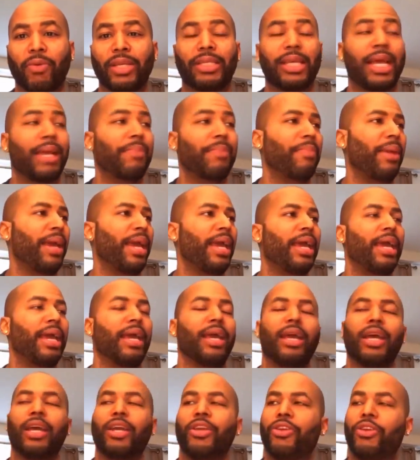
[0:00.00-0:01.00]
and we say,
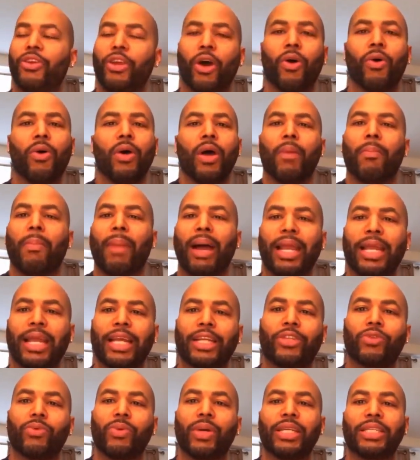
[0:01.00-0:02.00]
man, my
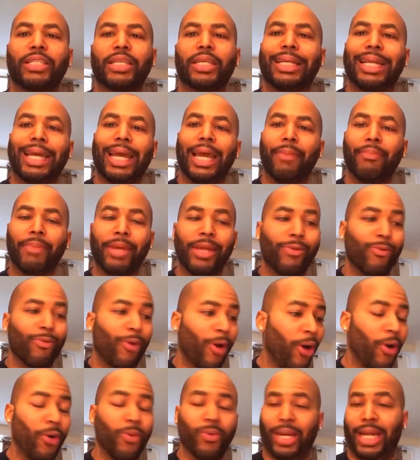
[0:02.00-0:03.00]
intuition led me
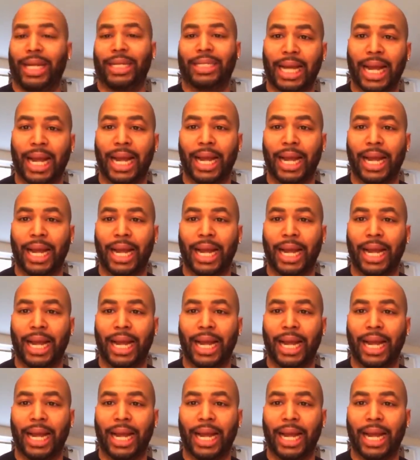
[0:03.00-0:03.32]
wrong that